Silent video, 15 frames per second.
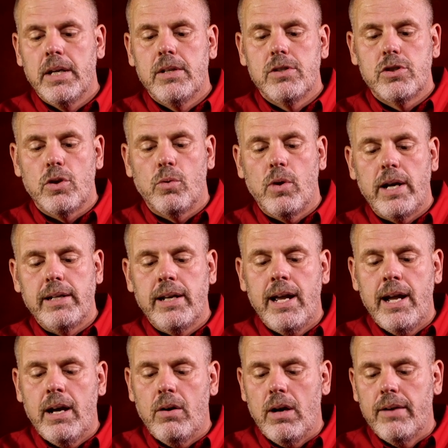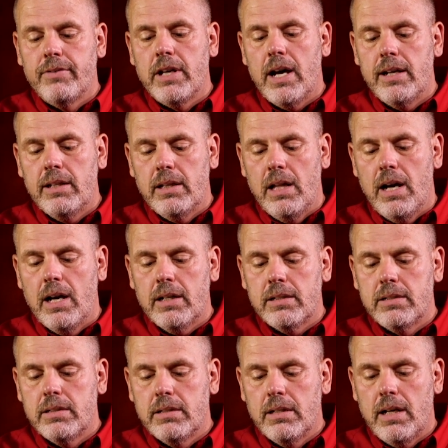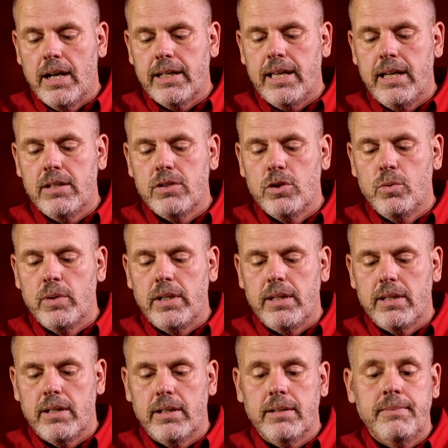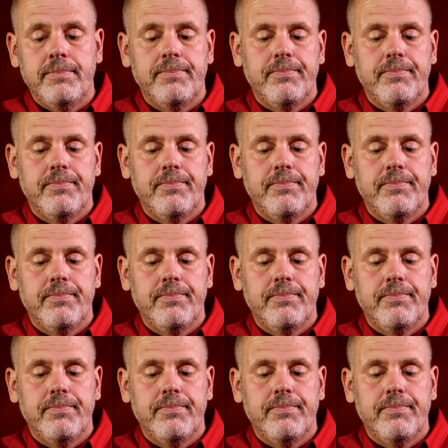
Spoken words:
So right now I've got it locked, I can't do anything,